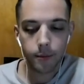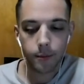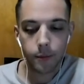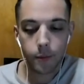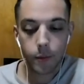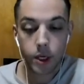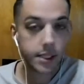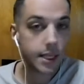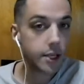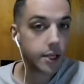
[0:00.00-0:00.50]

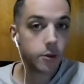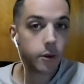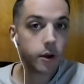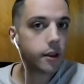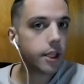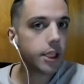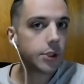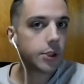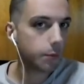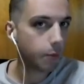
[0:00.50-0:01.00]
Because that's one of
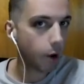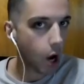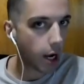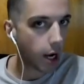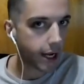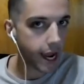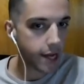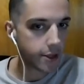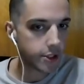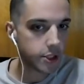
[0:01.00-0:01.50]
the things with
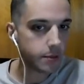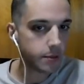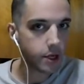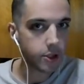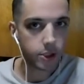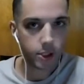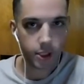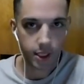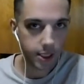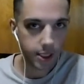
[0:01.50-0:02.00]
podcasts,
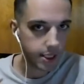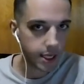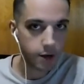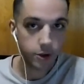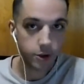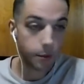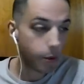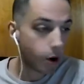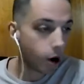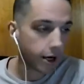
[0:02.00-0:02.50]
especially because that
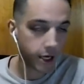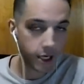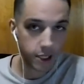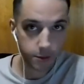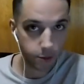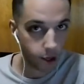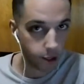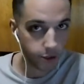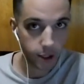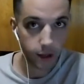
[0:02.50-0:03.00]
was a
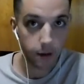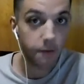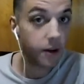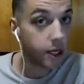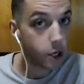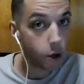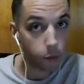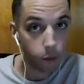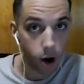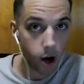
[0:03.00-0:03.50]

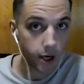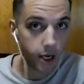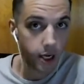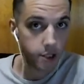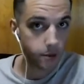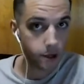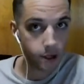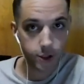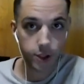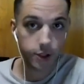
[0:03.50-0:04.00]
video
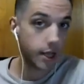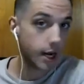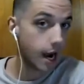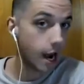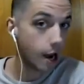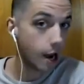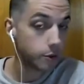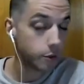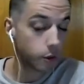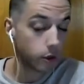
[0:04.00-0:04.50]
podcast project that
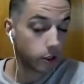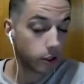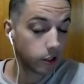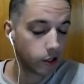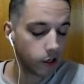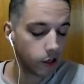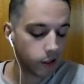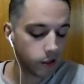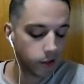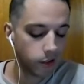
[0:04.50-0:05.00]
I was working
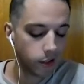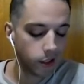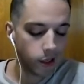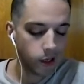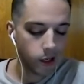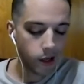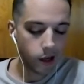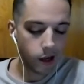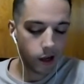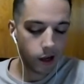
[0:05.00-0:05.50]

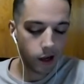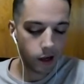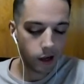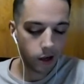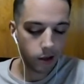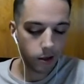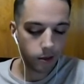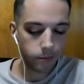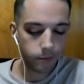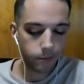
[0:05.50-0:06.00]

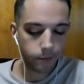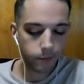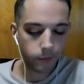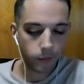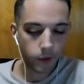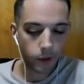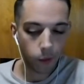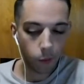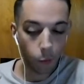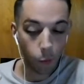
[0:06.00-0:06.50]
on,
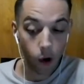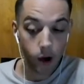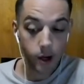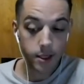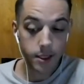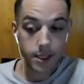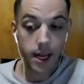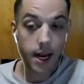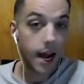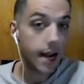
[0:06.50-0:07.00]

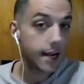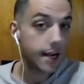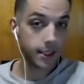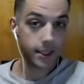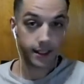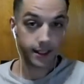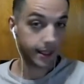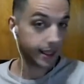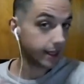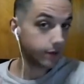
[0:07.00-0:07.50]
was that I
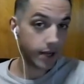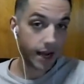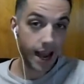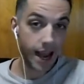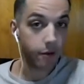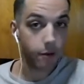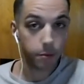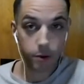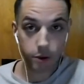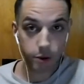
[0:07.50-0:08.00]
didn't even
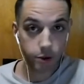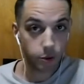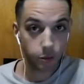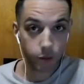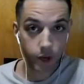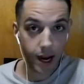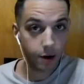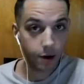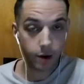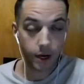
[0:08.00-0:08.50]
have a personal
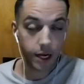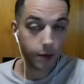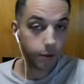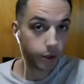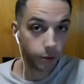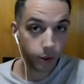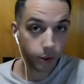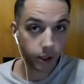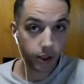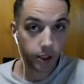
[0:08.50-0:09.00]
brand or anyone
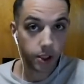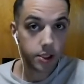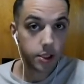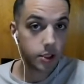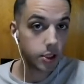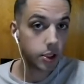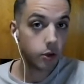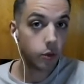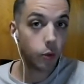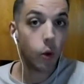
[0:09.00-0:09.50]
to really listen
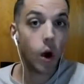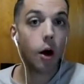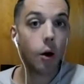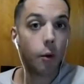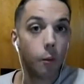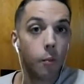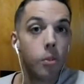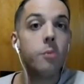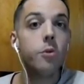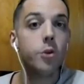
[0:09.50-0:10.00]
to.
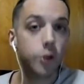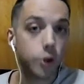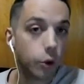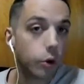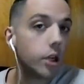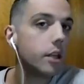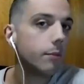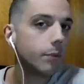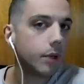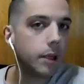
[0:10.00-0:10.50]
While the
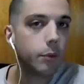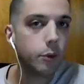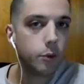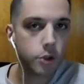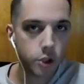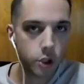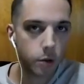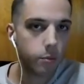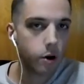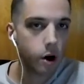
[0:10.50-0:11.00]
majority of people who
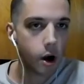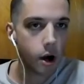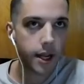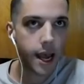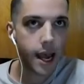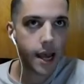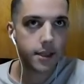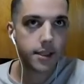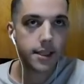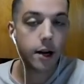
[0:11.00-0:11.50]
start
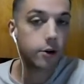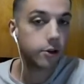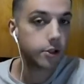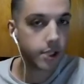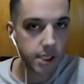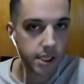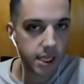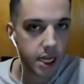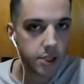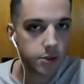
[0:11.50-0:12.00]
podcasts that are
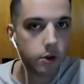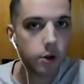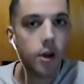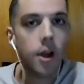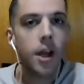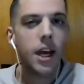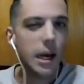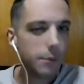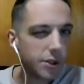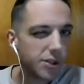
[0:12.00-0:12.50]
successful,
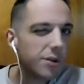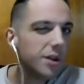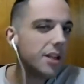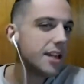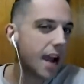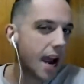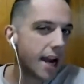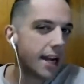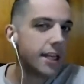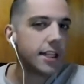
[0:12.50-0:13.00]
between
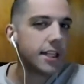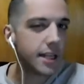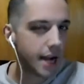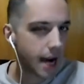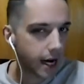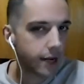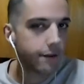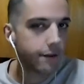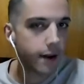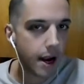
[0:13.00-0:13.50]
90 to
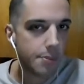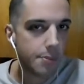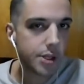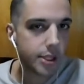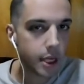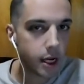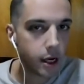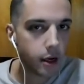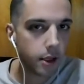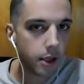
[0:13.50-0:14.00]

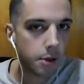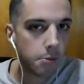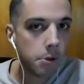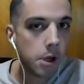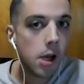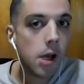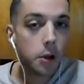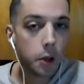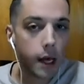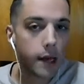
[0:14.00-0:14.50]
95% of them,
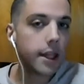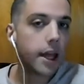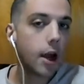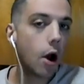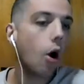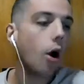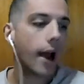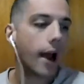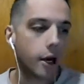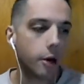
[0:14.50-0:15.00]
like they
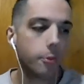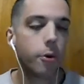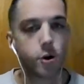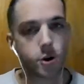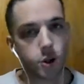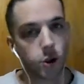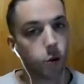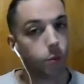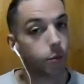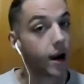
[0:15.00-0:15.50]
all had a
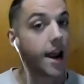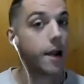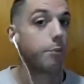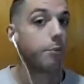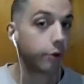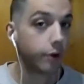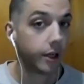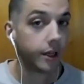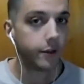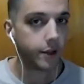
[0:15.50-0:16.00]
personal brand
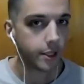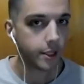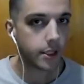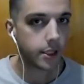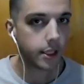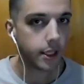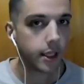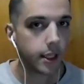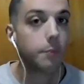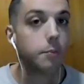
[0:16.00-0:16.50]

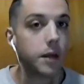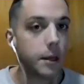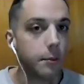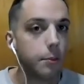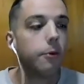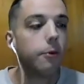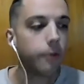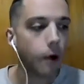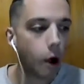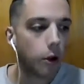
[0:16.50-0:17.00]
previously. Like
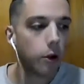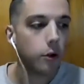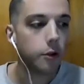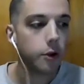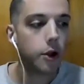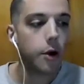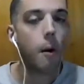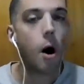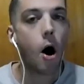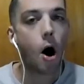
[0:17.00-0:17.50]
people followed
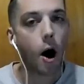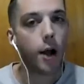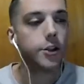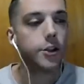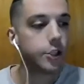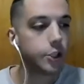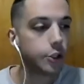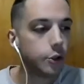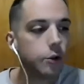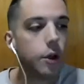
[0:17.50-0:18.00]
them
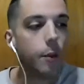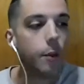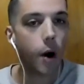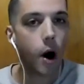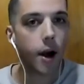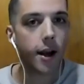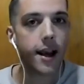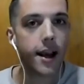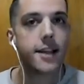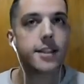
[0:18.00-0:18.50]
onto the
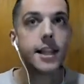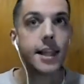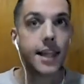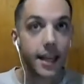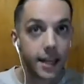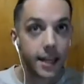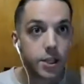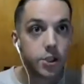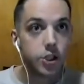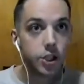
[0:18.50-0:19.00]
podcast. They
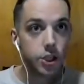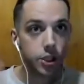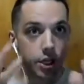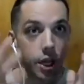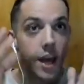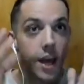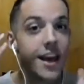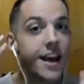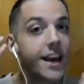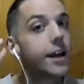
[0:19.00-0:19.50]
didn't just
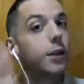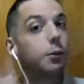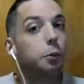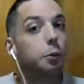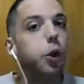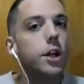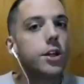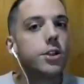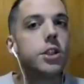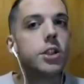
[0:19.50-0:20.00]

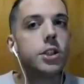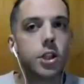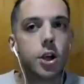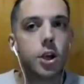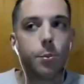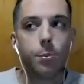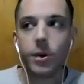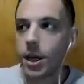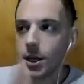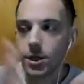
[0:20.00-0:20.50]
listen to
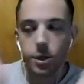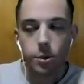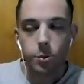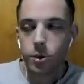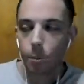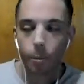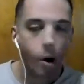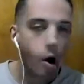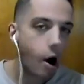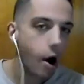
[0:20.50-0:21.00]
them because it was
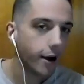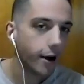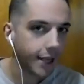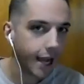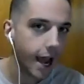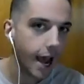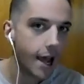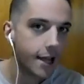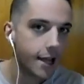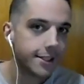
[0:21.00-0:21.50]
a
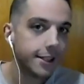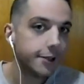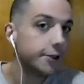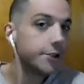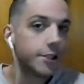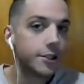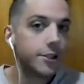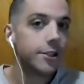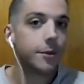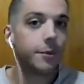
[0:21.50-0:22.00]
podcast. They
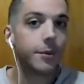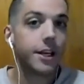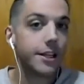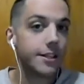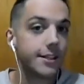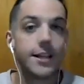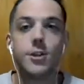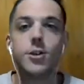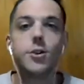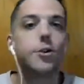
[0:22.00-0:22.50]
listened to you because
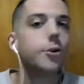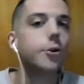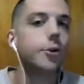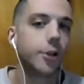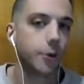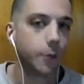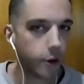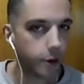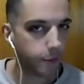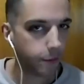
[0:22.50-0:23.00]
they knew who
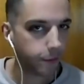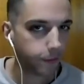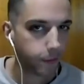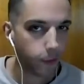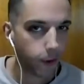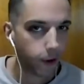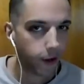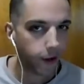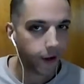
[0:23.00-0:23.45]
you were before.